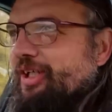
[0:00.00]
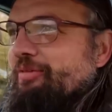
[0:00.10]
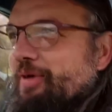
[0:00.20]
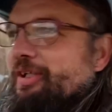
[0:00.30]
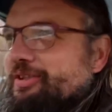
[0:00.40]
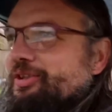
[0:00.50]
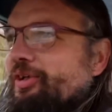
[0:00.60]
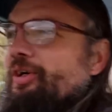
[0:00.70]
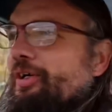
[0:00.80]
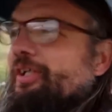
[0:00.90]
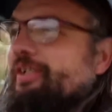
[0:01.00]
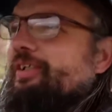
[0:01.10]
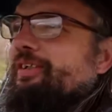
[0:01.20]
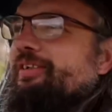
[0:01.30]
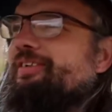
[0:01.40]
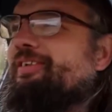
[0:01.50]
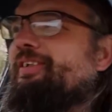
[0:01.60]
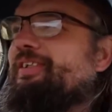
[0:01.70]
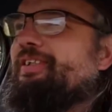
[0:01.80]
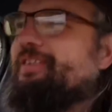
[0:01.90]
Come on, Tuck.
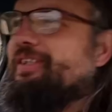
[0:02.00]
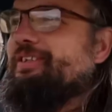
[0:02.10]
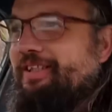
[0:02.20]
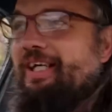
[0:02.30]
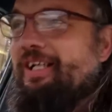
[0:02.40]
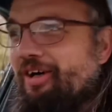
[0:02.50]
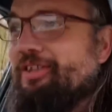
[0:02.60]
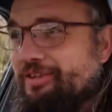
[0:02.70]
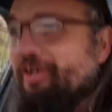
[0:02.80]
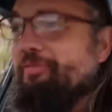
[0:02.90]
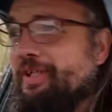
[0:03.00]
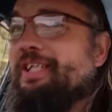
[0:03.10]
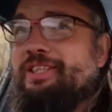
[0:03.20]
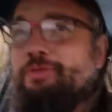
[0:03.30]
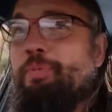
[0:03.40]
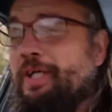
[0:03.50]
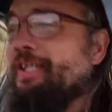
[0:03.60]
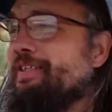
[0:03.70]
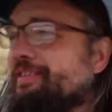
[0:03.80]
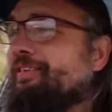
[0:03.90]
It's going to take a long time at this
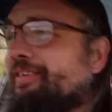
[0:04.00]
speed.